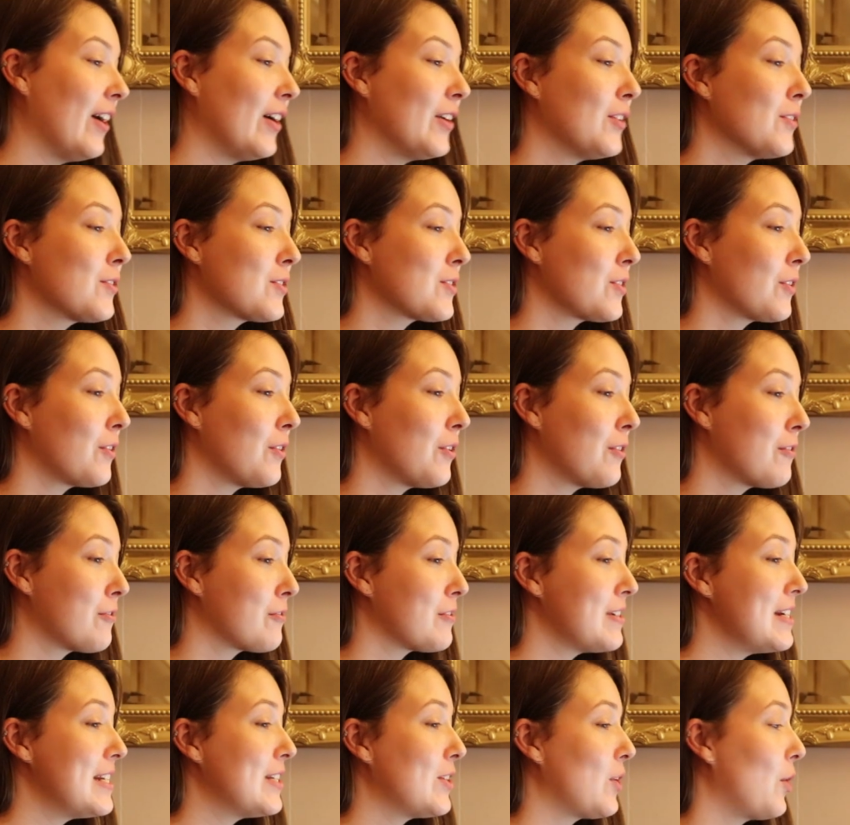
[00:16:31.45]
I also got a
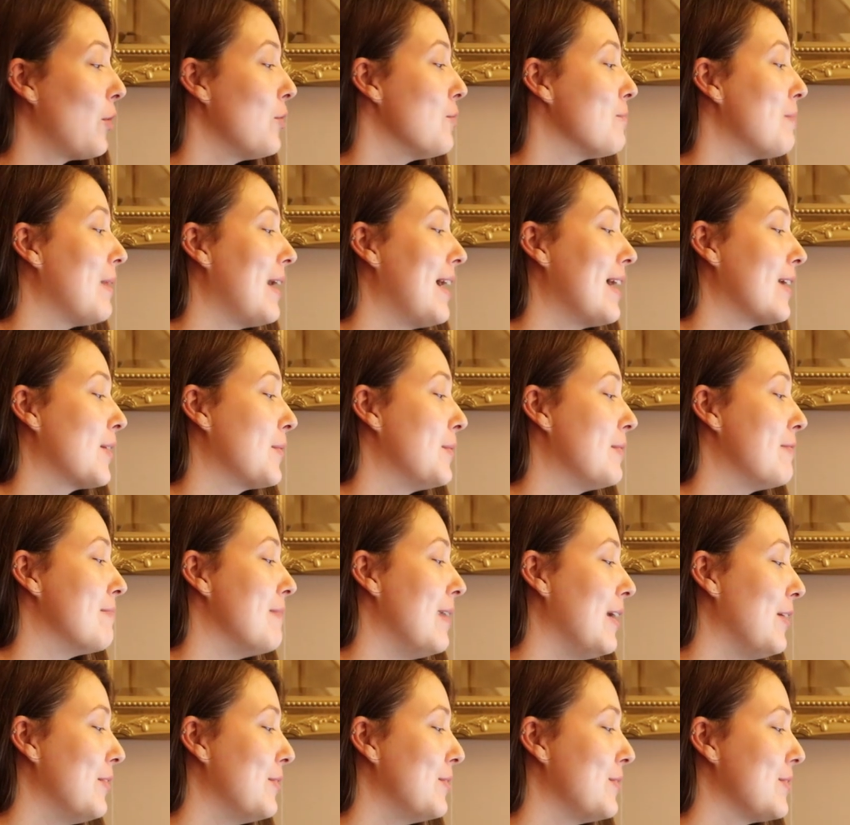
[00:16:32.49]
free tote bag with
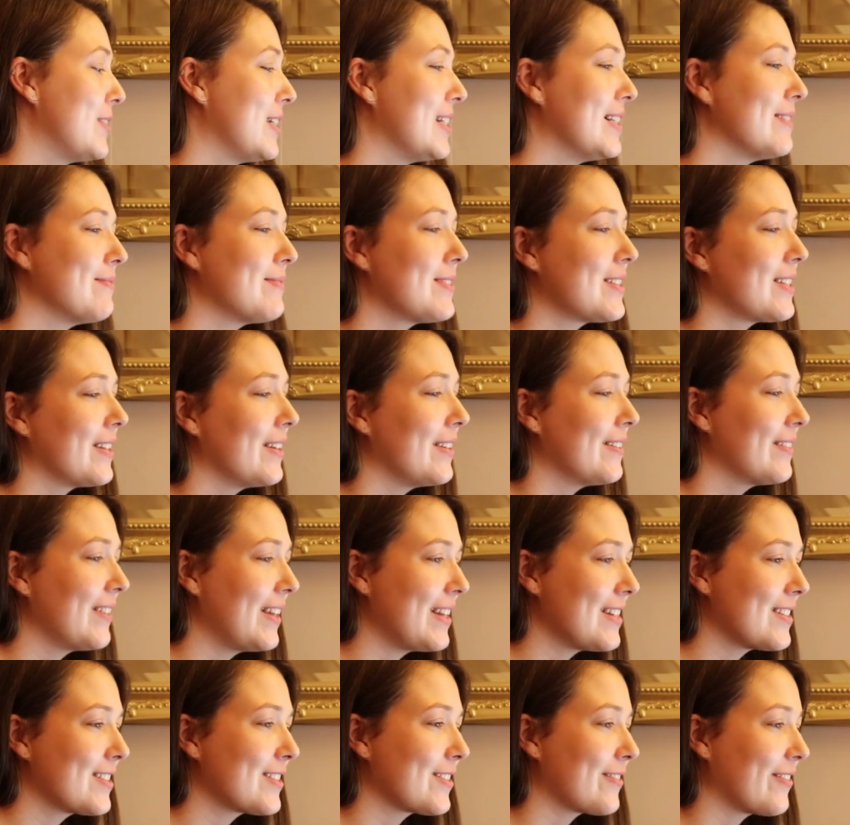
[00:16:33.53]
my order, so
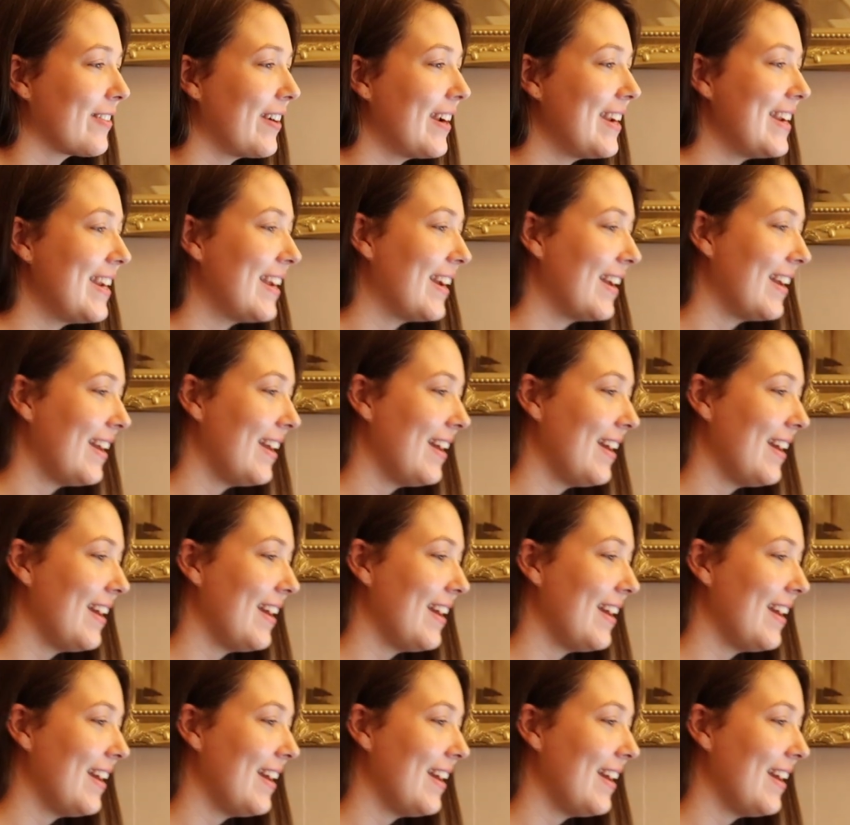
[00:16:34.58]
that's great.